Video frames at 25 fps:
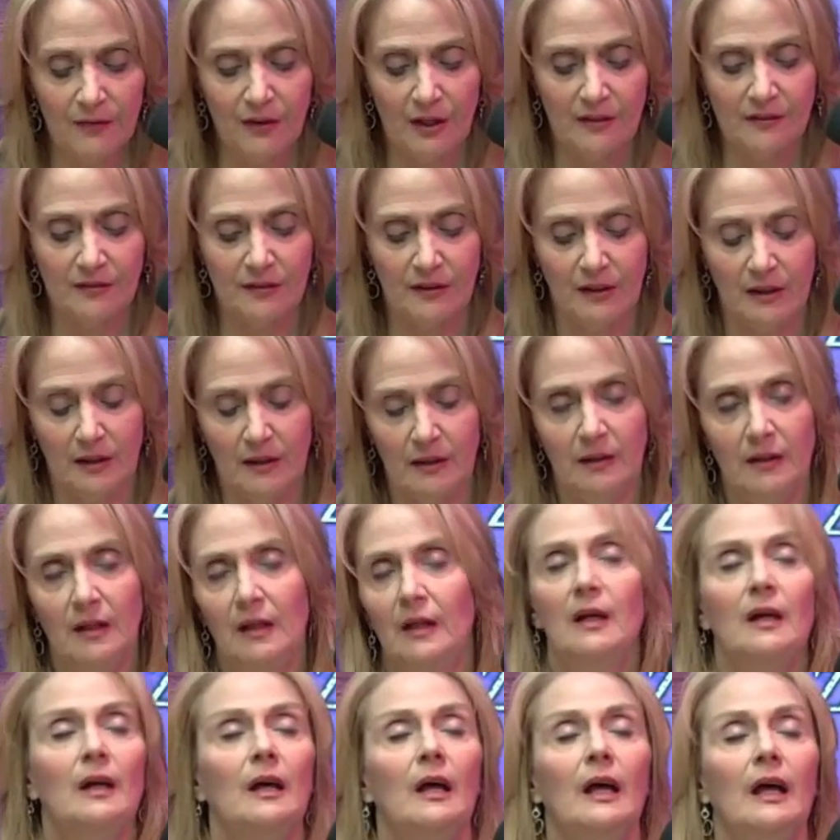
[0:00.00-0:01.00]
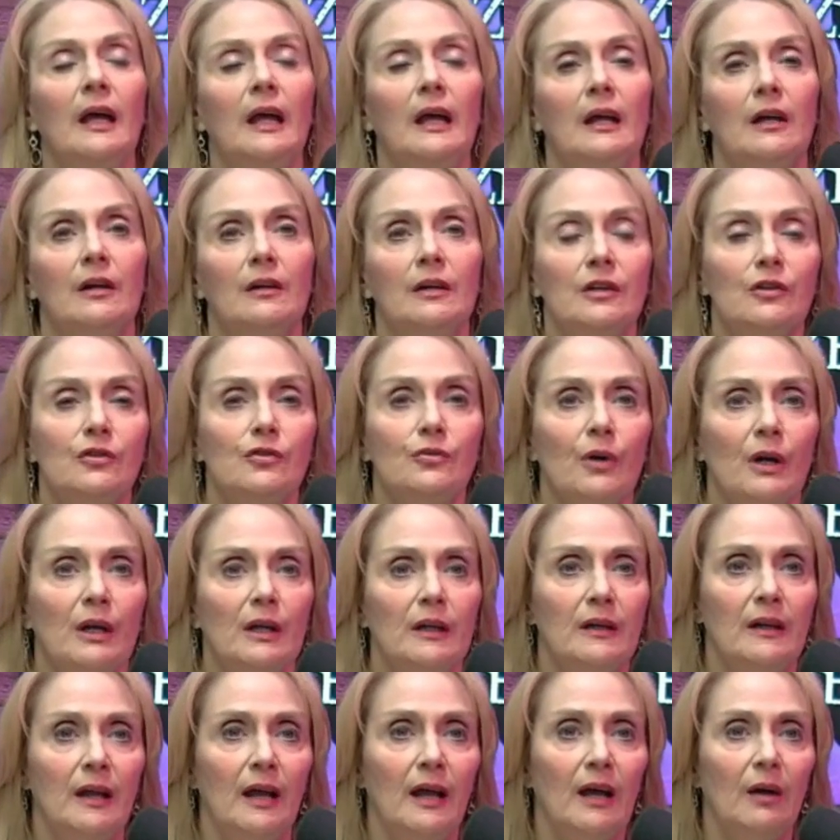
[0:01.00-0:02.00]
that's in Aries right
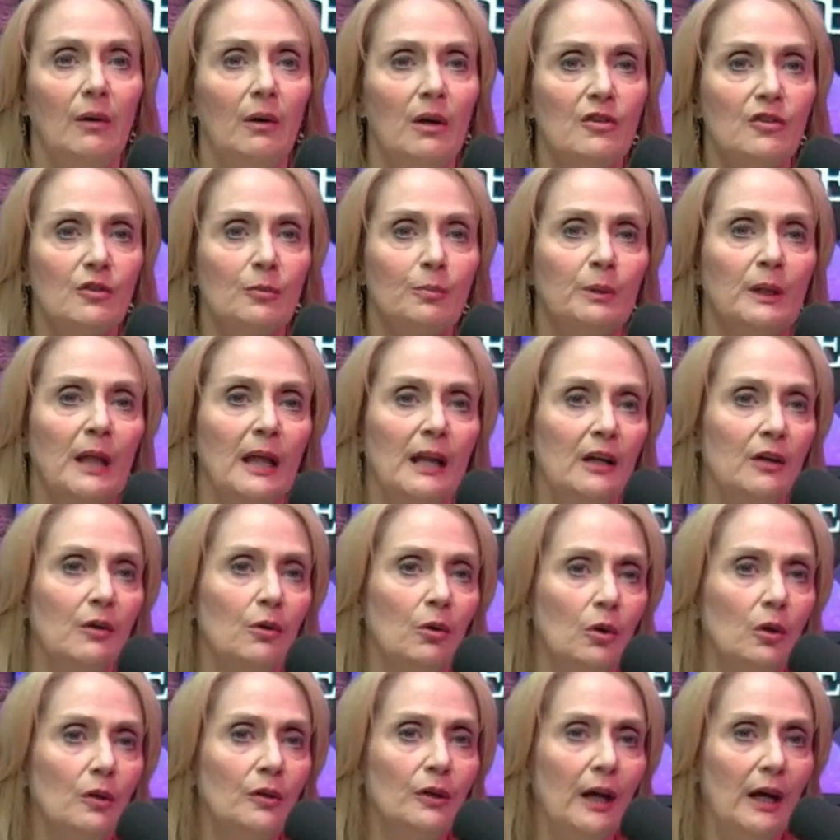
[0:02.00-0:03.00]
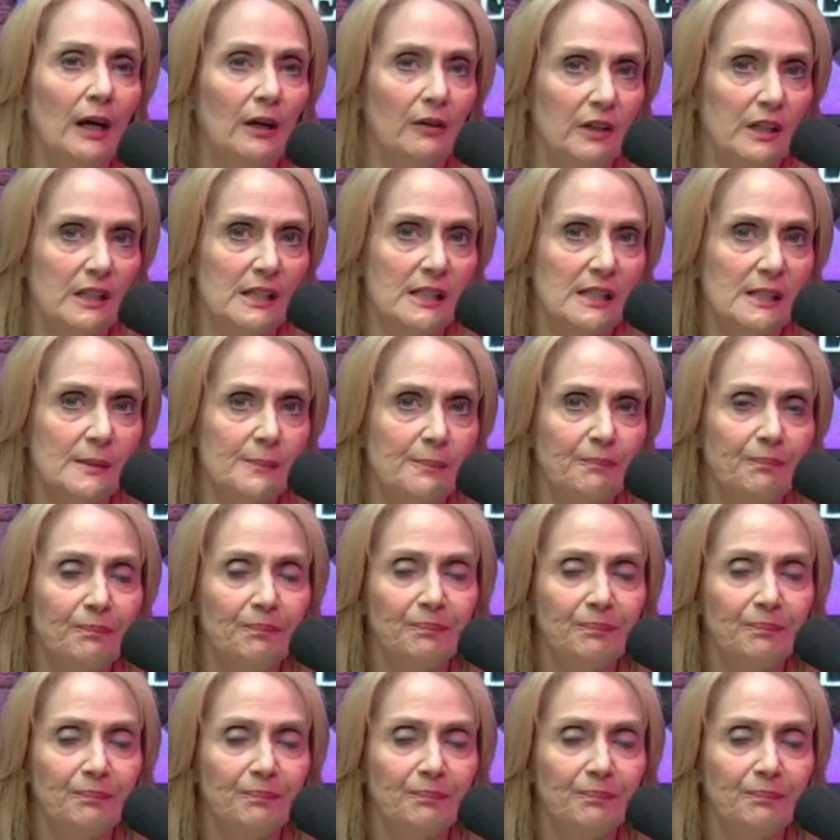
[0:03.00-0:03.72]
now is a planet called Eris.